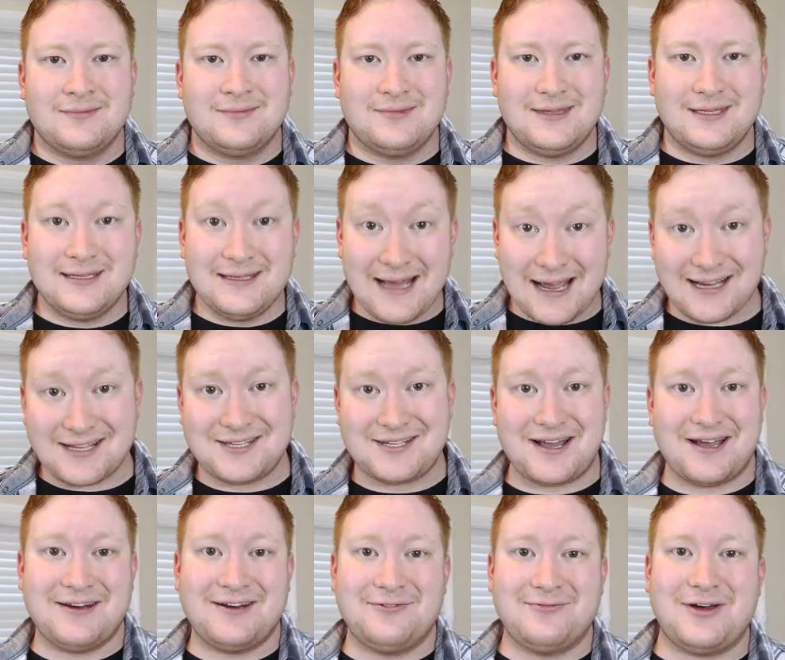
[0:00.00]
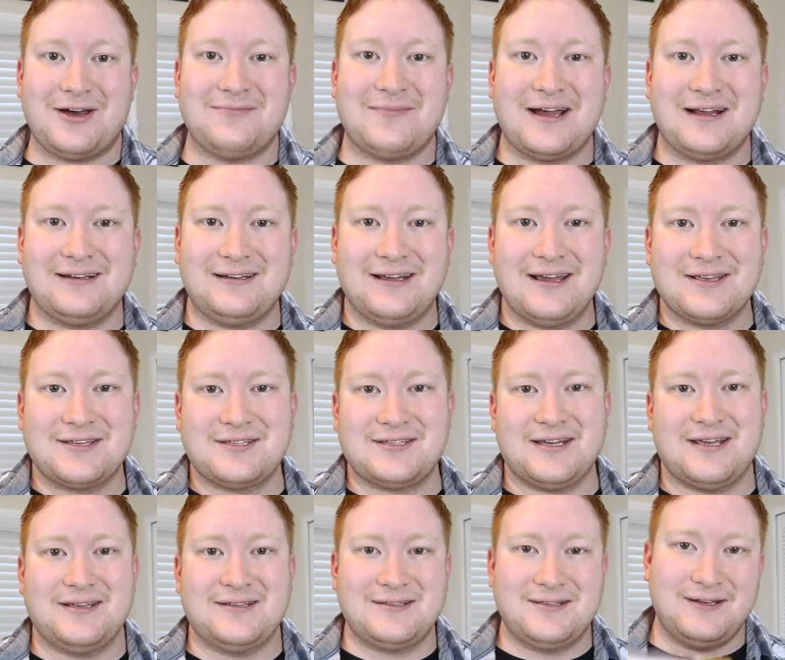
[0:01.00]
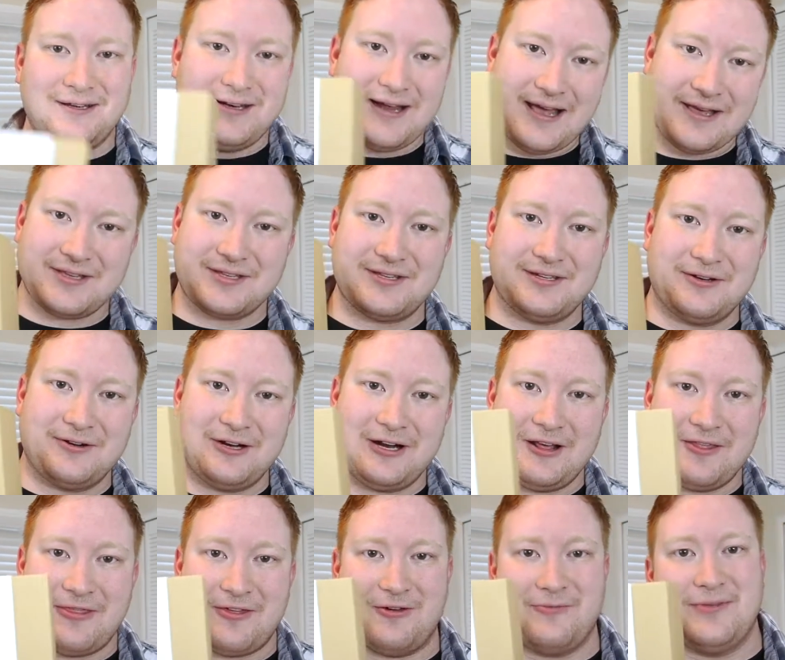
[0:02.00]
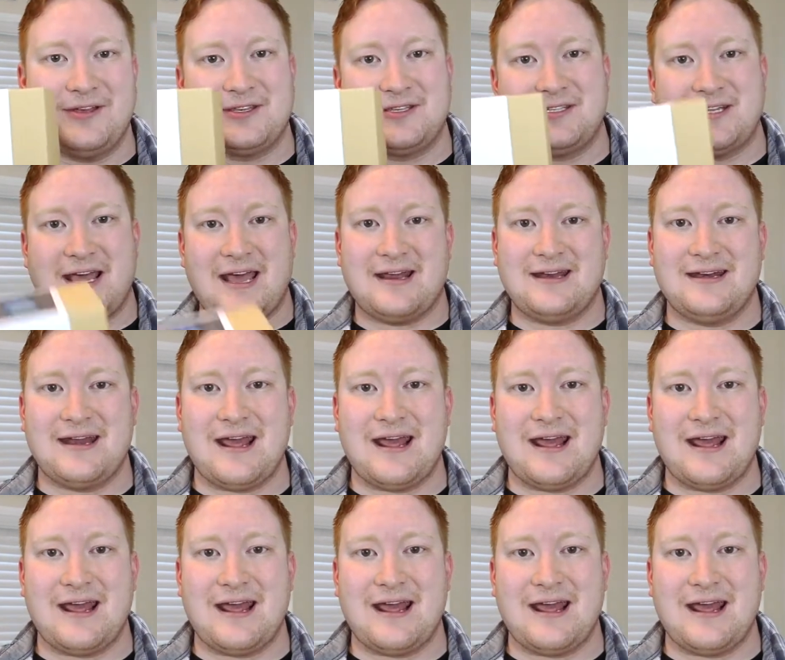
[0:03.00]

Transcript: The next item on my list is the Nest Learning Thermostat.